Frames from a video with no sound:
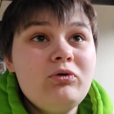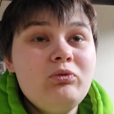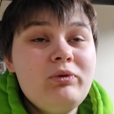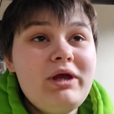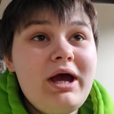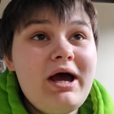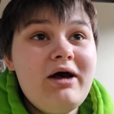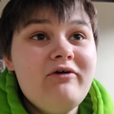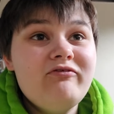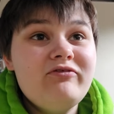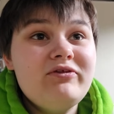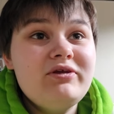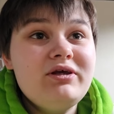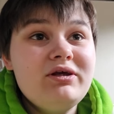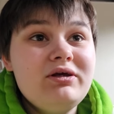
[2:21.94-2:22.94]
We have
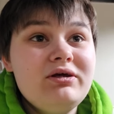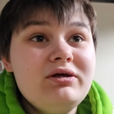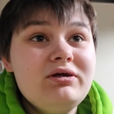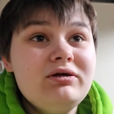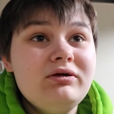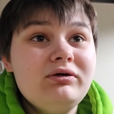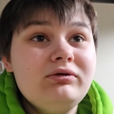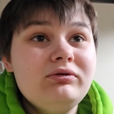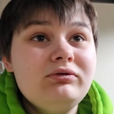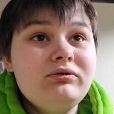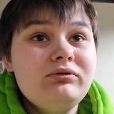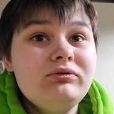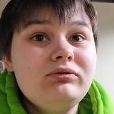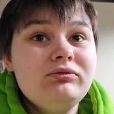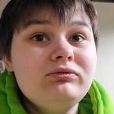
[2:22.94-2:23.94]
the
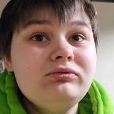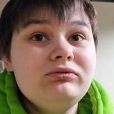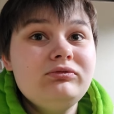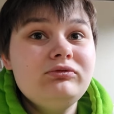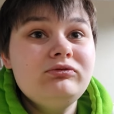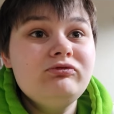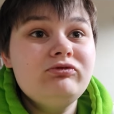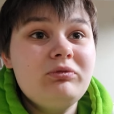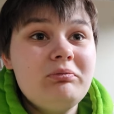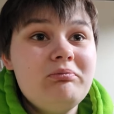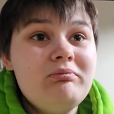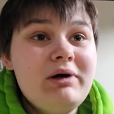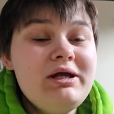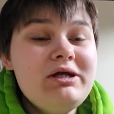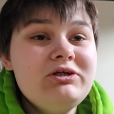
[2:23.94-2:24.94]
for
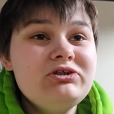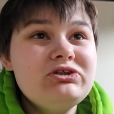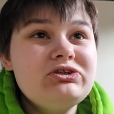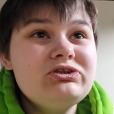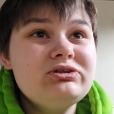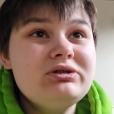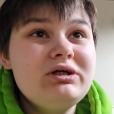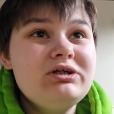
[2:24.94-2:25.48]
mice.